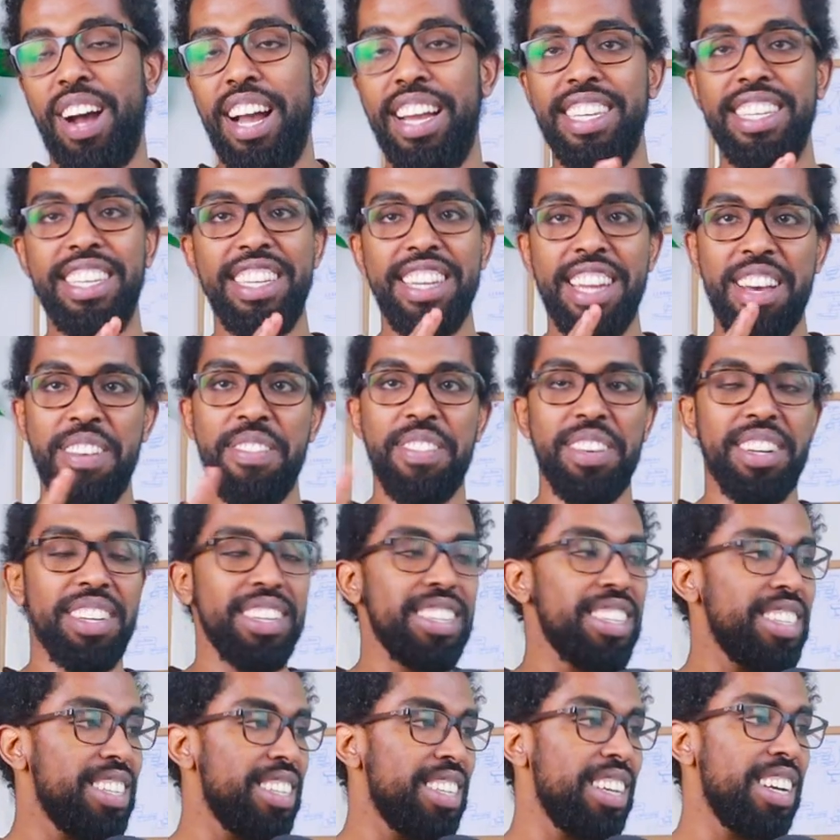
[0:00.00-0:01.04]
I never
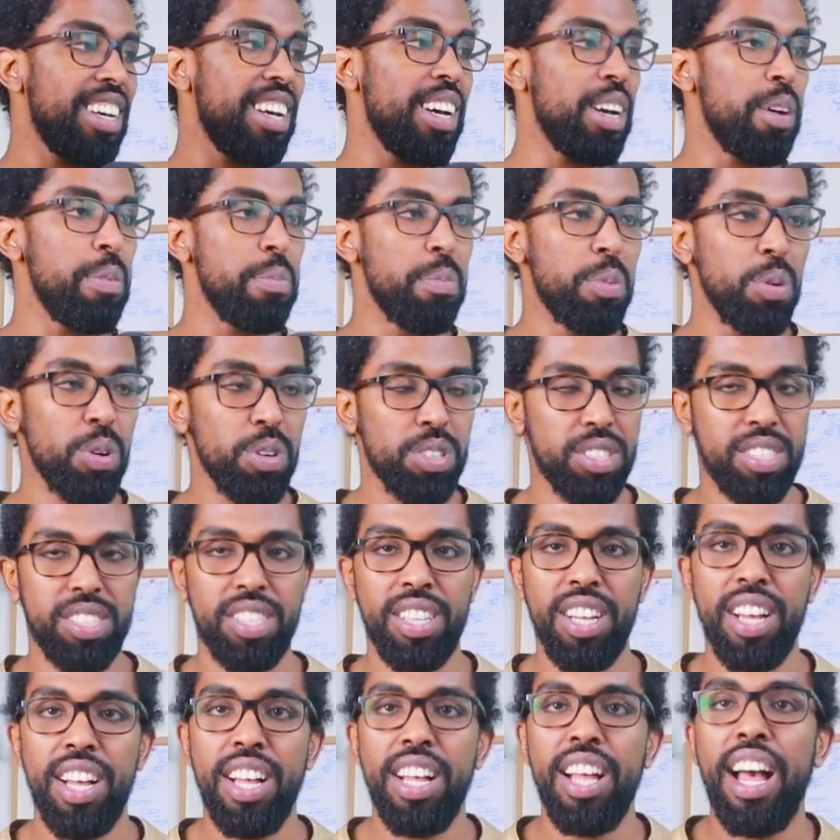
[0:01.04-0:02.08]
read
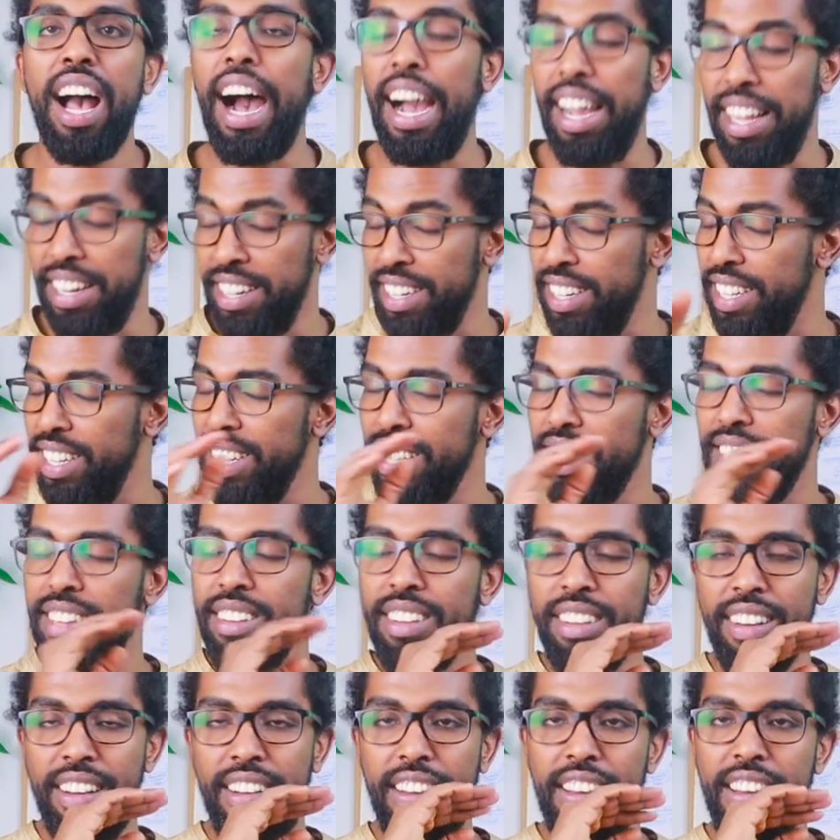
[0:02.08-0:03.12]
books. I read
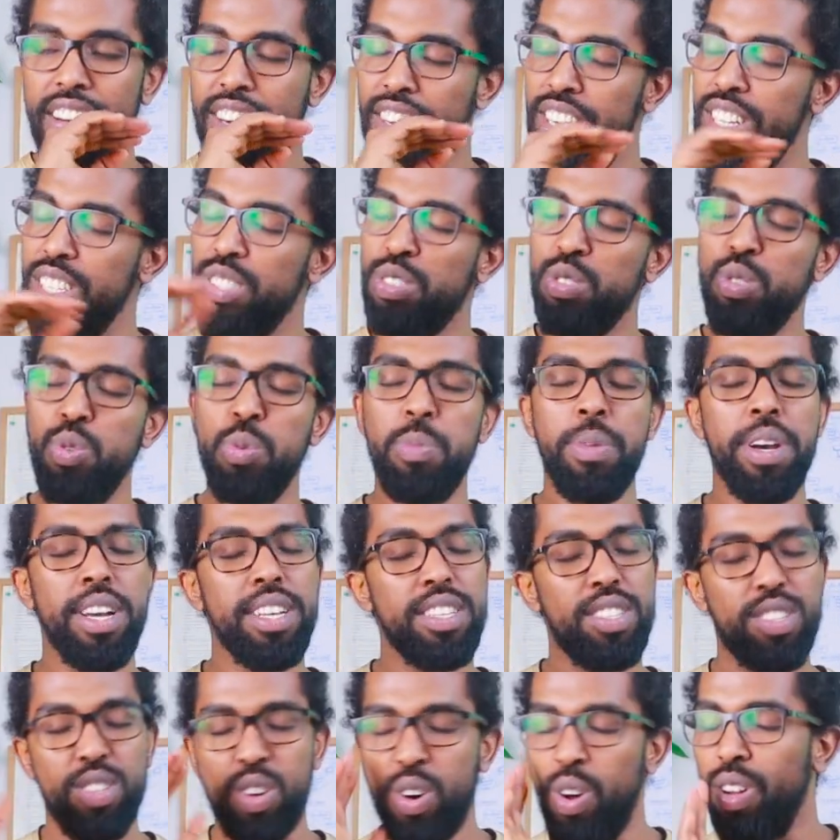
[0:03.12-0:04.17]

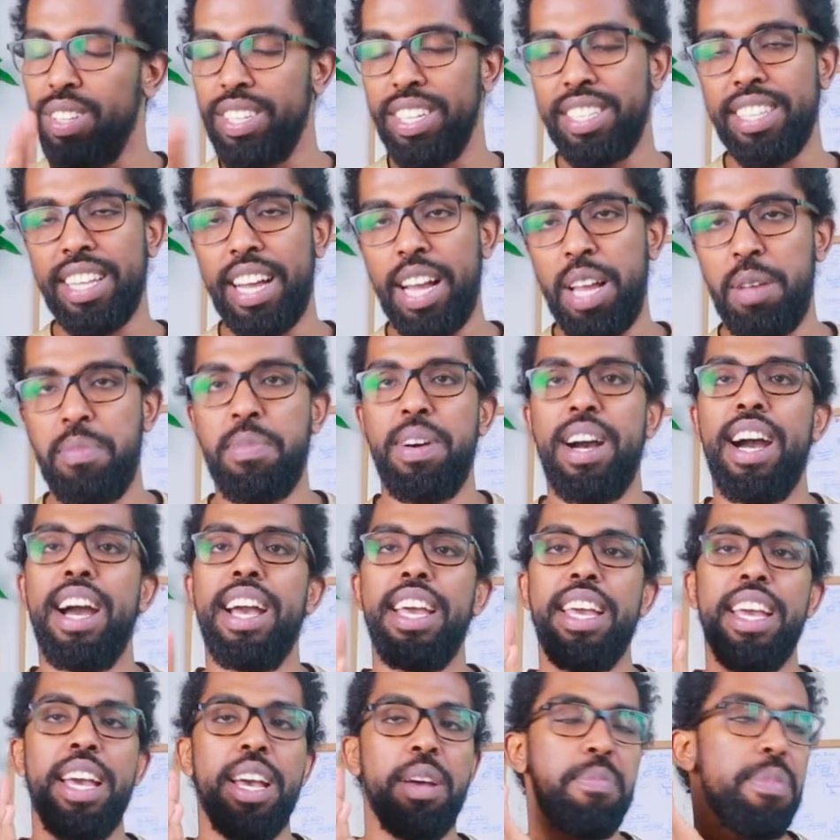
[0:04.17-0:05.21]
resumes all the time.
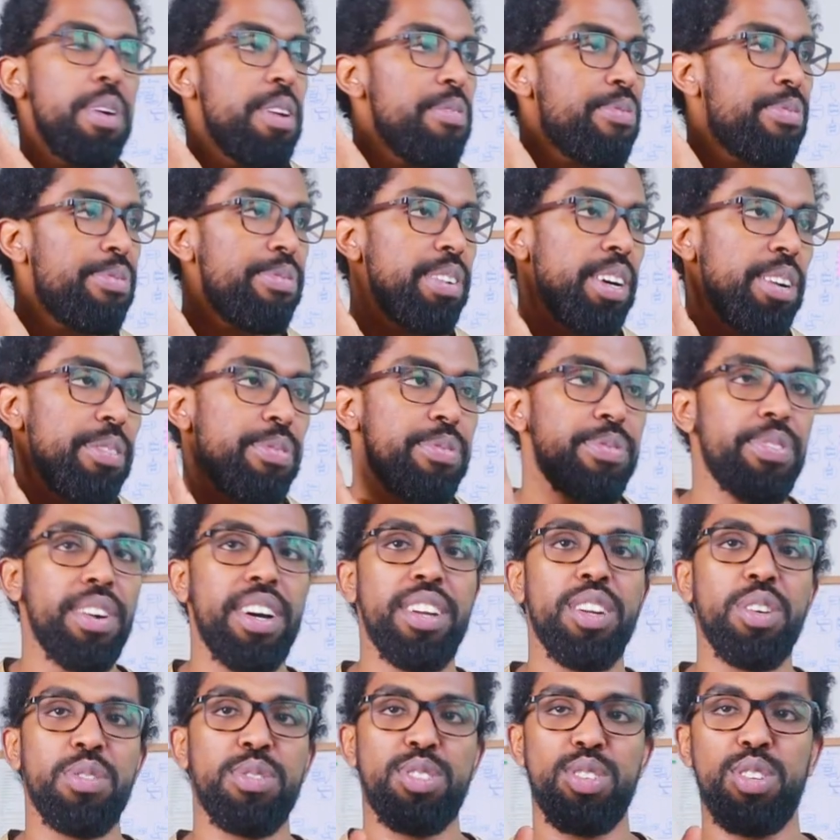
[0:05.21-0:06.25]
I am a
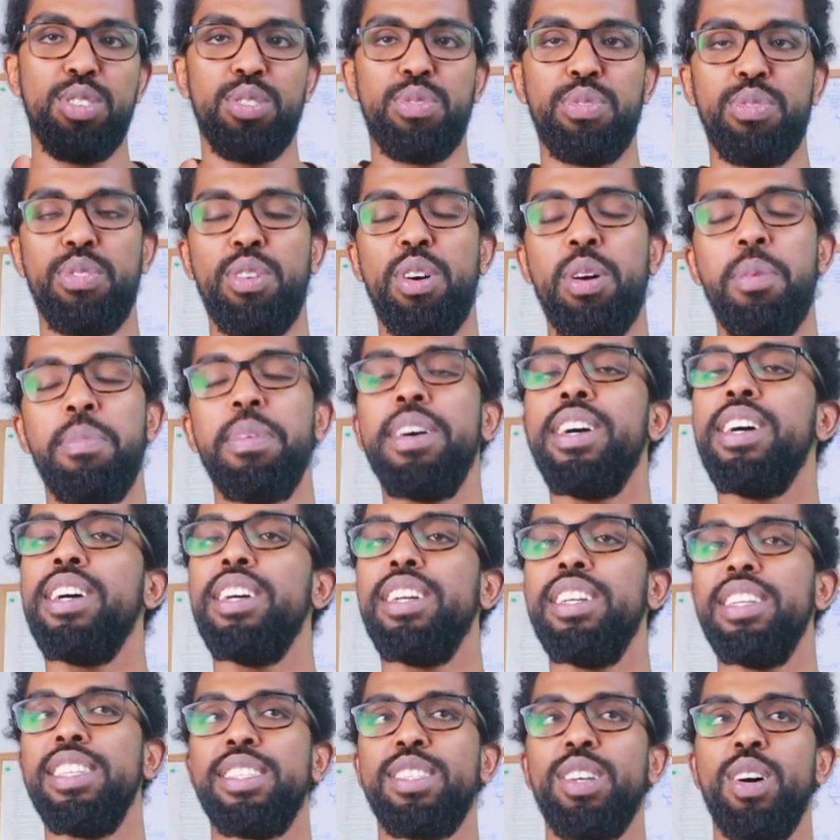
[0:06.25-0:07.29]
fan of short form.
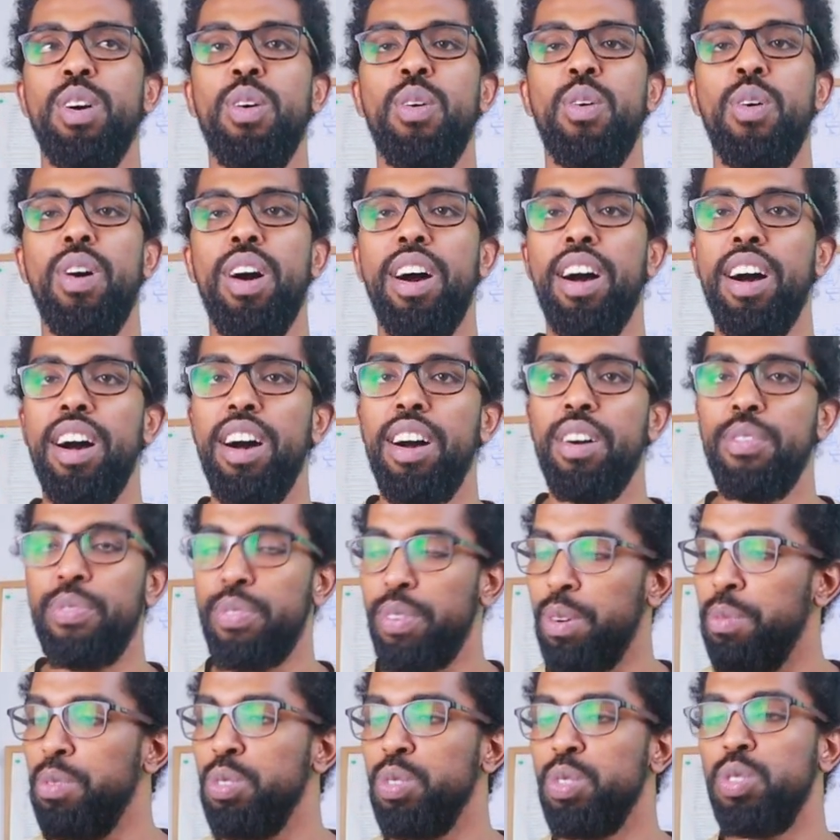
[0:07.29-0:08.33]
So
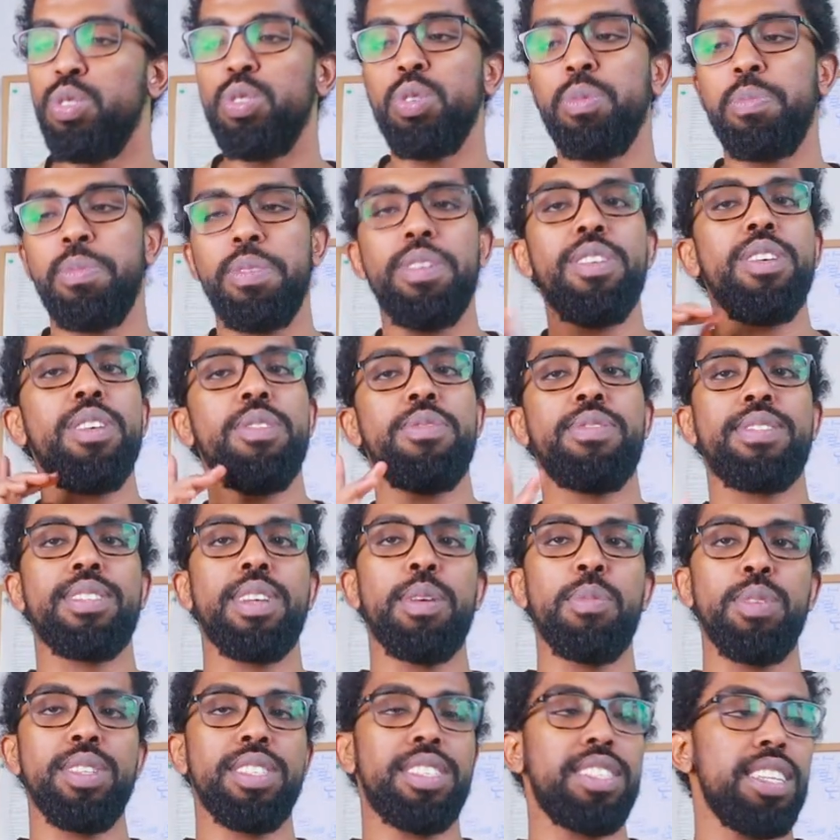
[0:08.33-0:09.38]
from YouTube, if
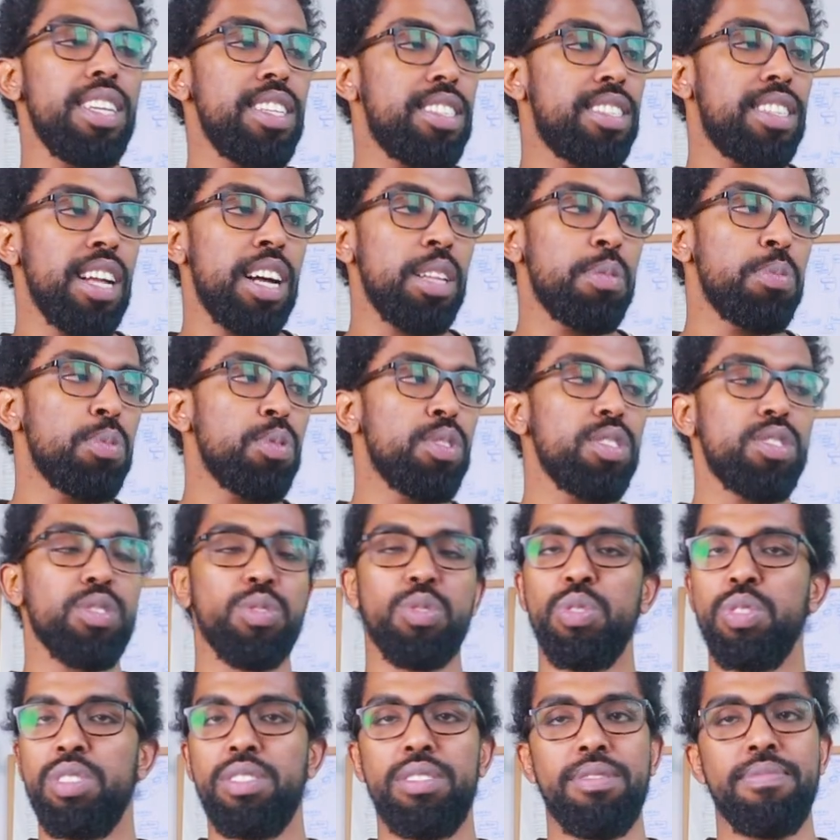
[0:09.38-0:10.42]
someone says that book is
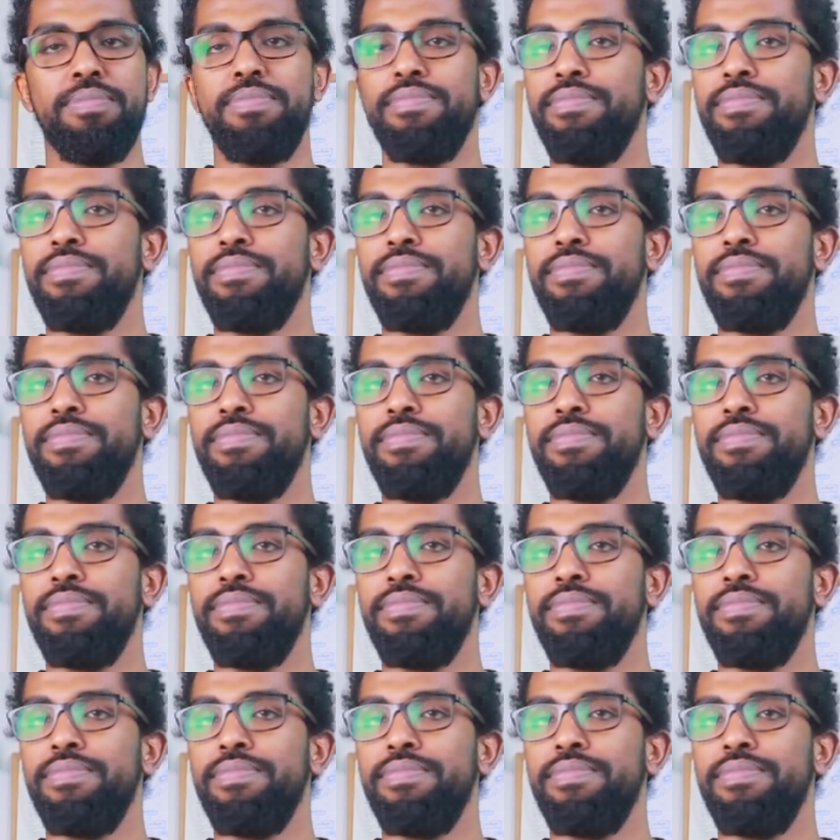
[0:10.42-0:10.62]
good,